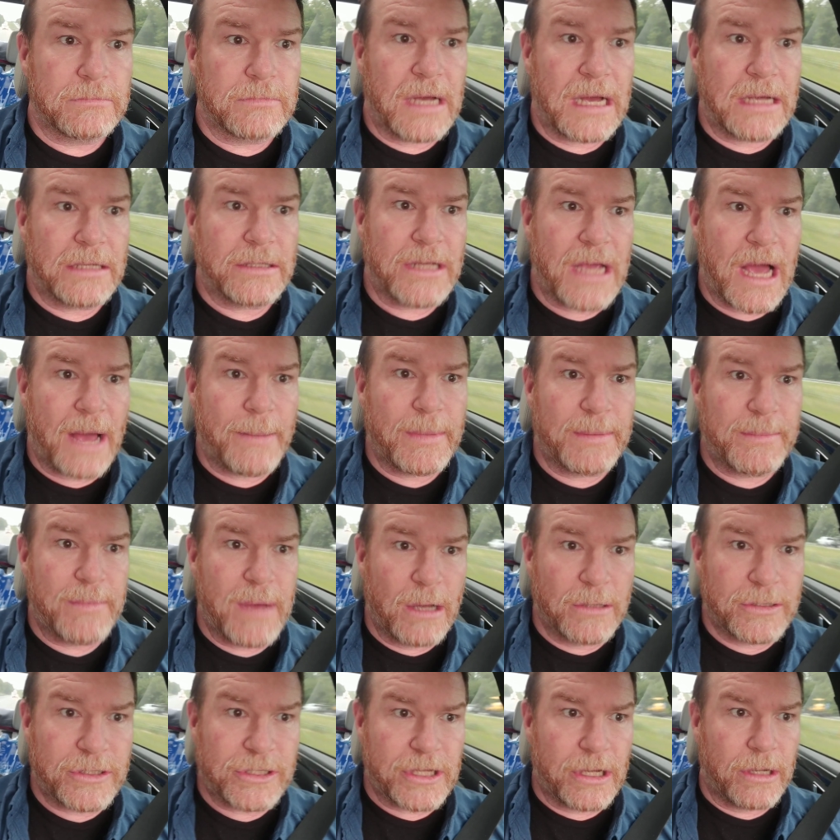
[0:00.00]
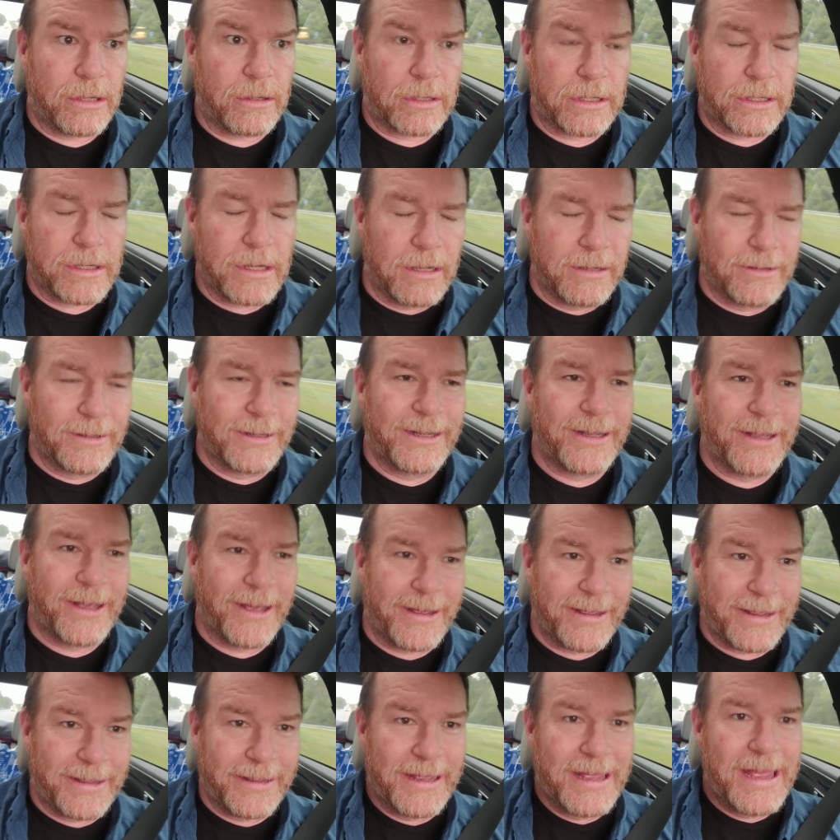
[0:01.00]
Yamamoto,
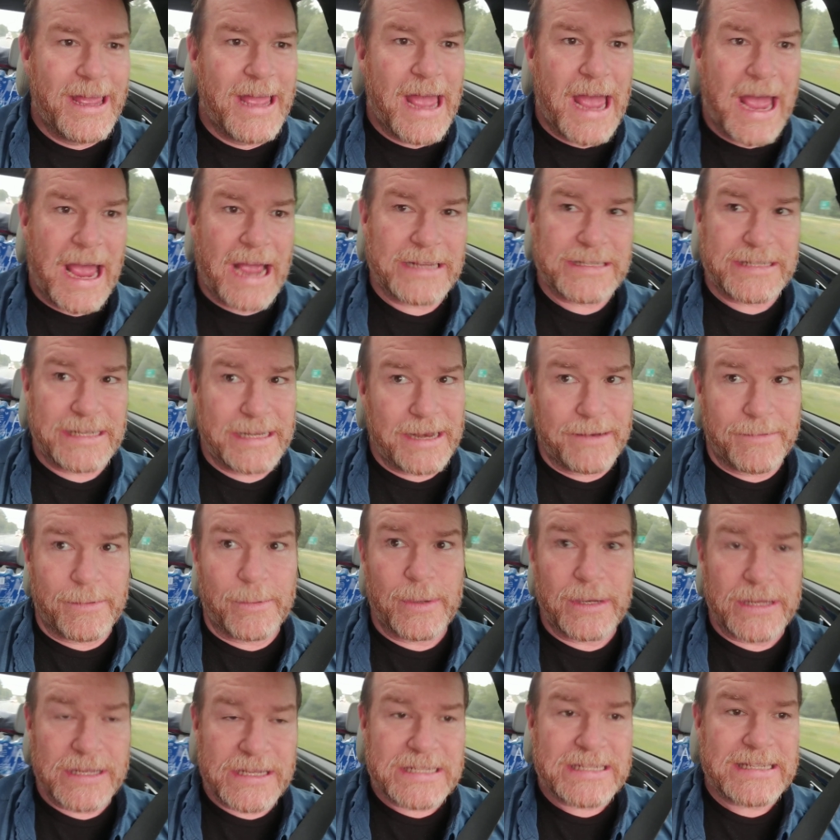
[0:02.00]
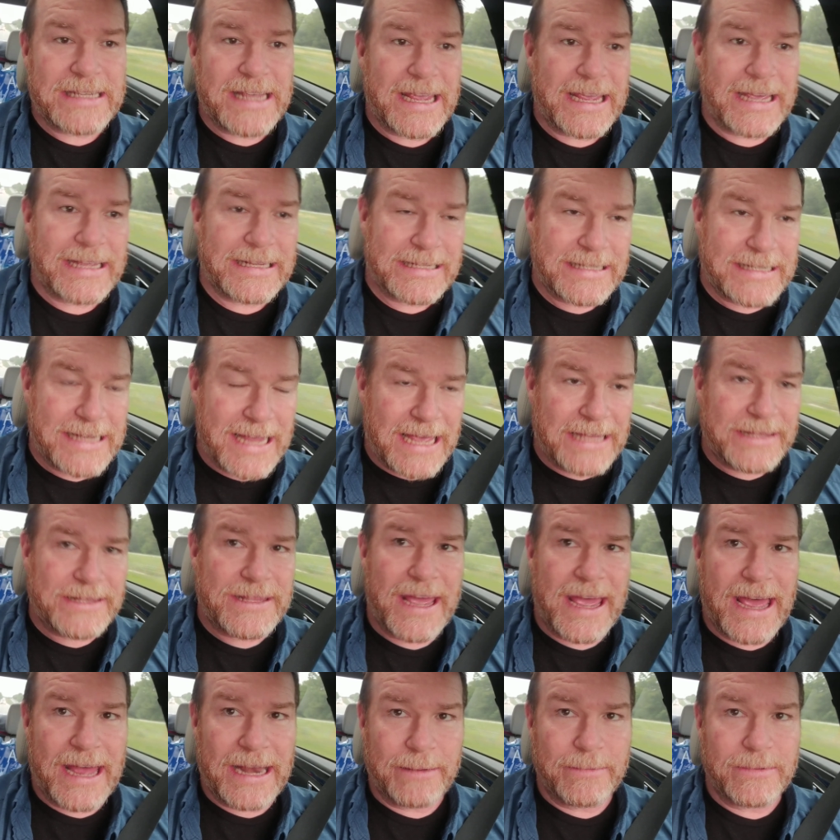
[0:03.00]
or actually never really said,
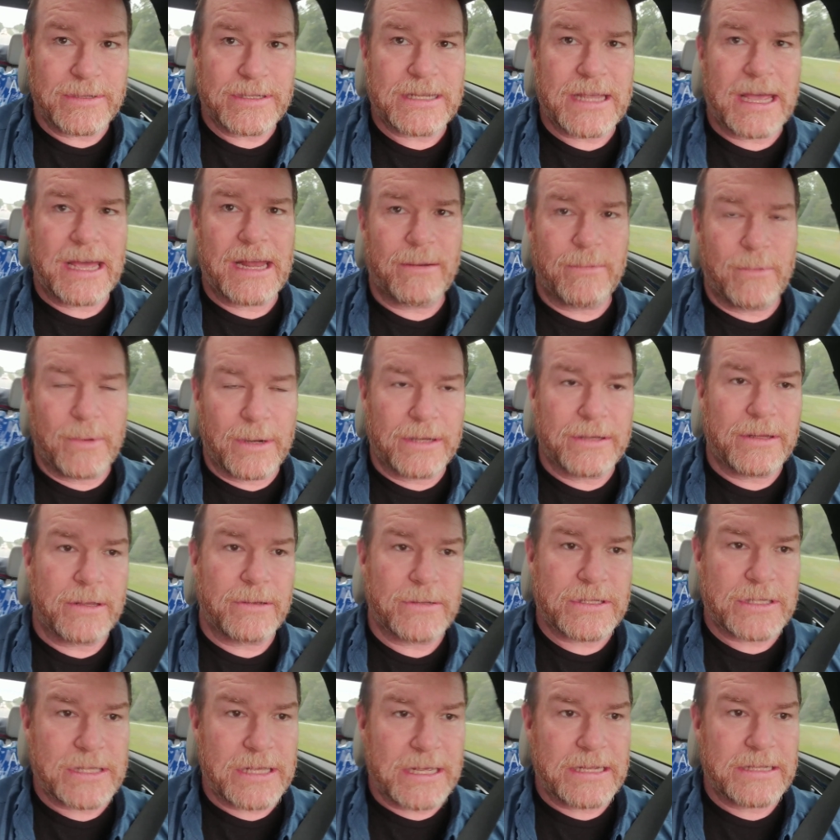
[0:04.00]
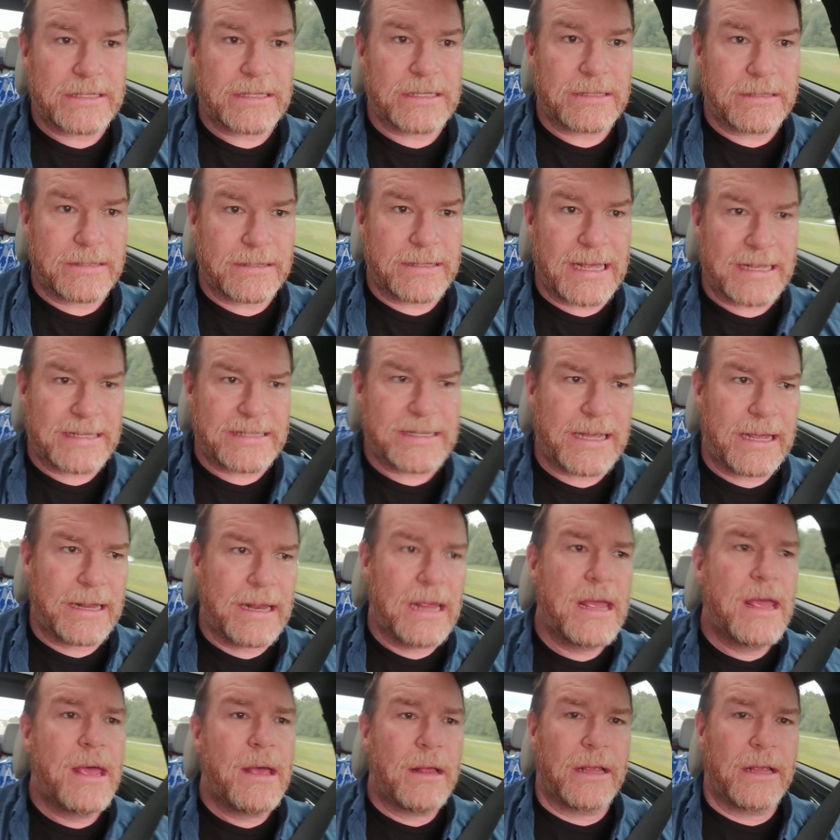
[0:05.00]
said that. It was kind of one of those things, that, that's it.